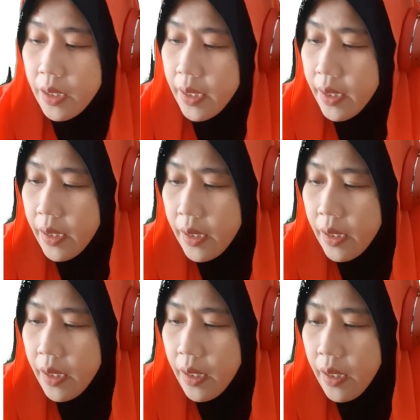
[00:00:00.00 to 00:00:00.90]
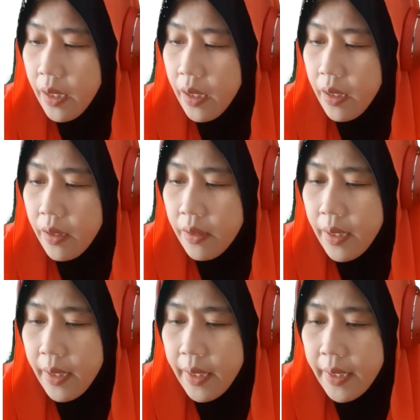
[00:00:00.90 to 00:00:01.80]
Okay,
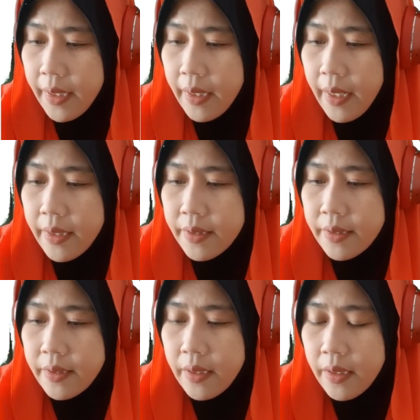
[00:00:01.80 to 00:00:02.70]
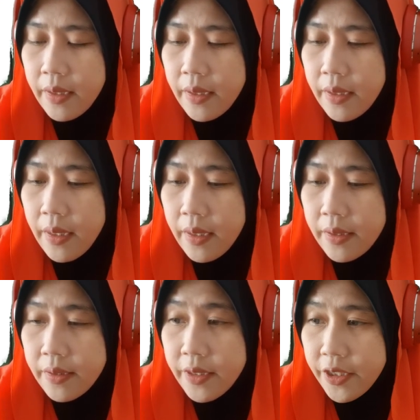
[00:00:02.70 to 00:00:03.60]
alright, let's
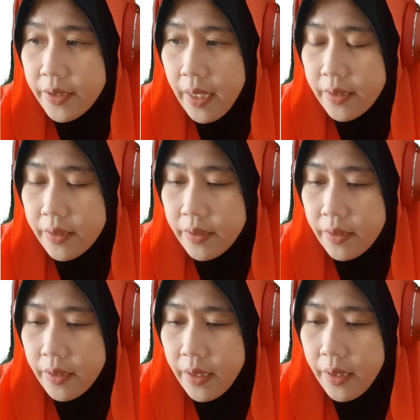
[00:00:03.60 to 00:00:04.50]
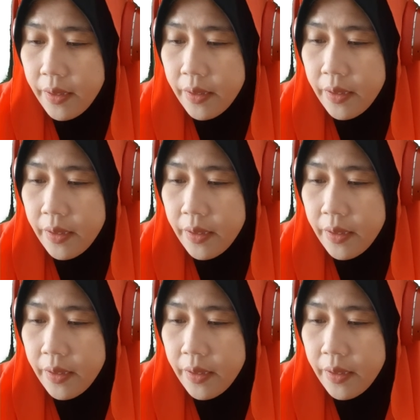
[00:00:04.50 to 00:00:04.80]
discuss. Okay,